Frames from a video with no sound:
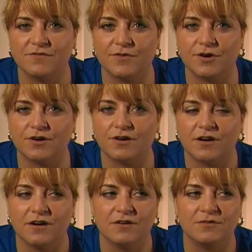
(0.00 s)

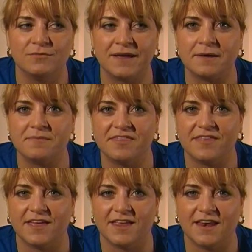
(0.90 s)
for when I'm
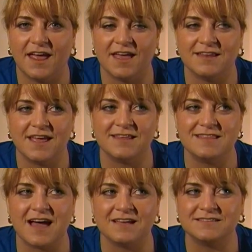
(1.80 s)
thin,
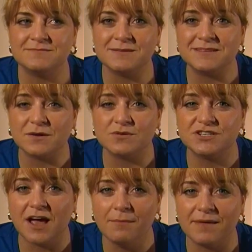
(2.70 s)
and sometimes I go
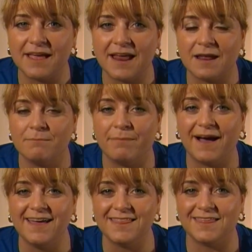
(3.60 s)
shopping and I
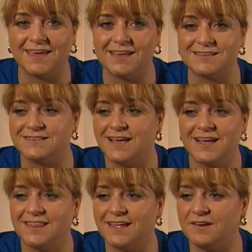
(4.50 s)
buy things
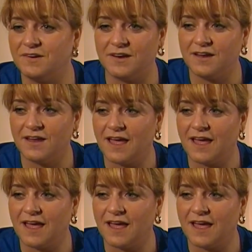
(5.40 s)
that